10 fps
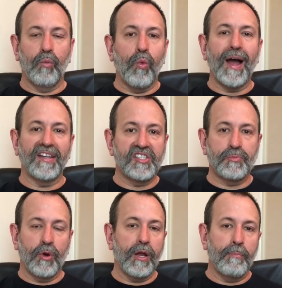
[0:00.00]

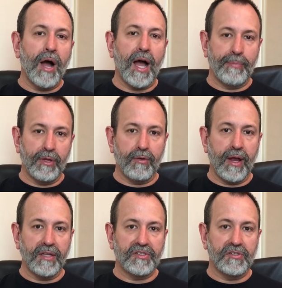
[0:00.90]
widespread popular
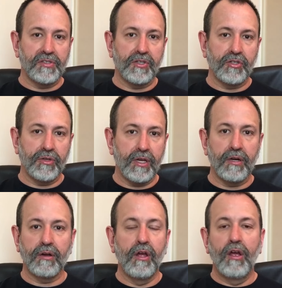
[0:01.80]
answers that you'll
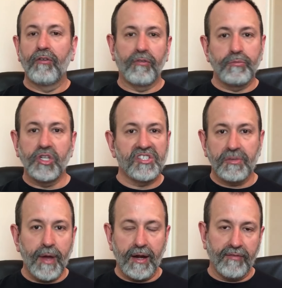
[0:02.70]
hear from just
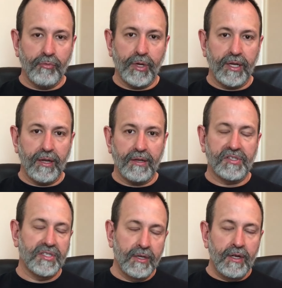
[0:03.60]
about everybody
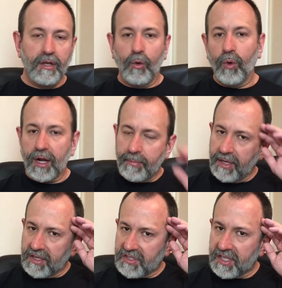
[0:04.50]
else. What I
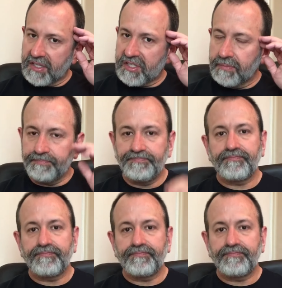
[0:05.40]
mean is this.